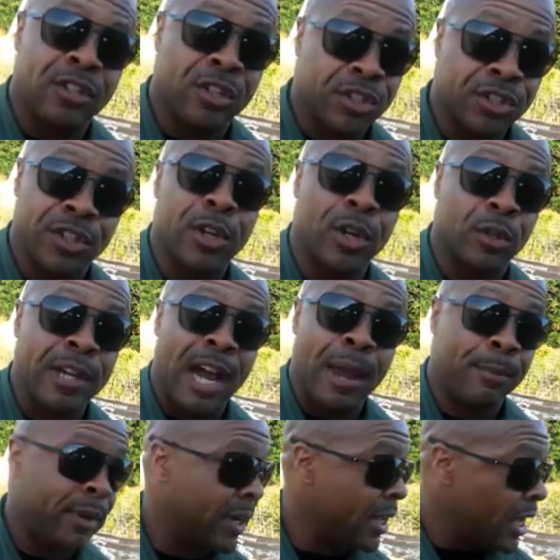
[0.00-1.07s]
you're
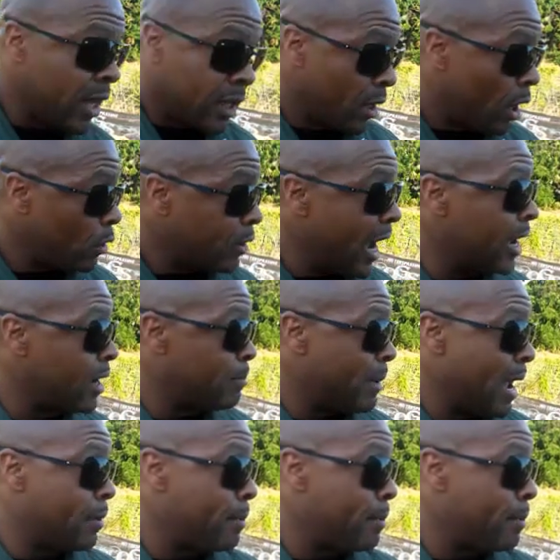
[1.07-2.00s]
stereotyping. Okay, maybe